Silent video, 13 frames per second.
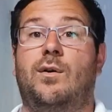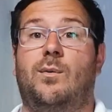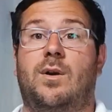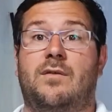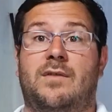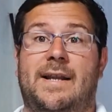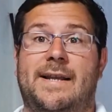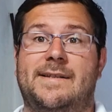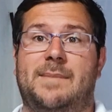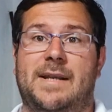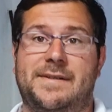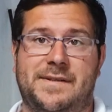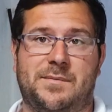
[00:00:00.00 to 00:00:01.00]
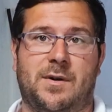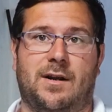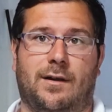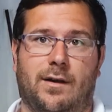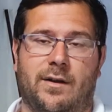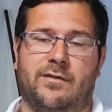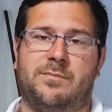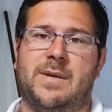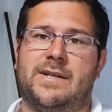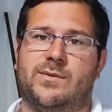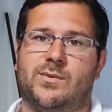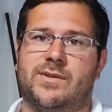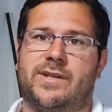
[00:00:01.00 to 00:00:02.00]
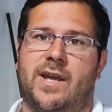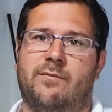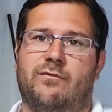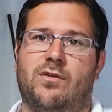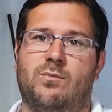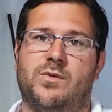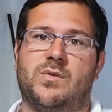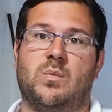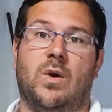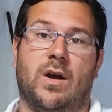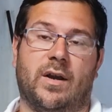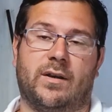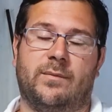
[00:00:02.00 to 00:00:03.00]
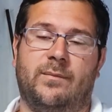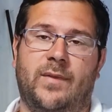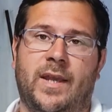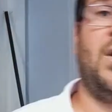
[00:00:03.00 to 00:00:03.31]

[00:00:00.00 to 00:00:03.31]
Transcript: One of the last places where a lot of my tools came from was work.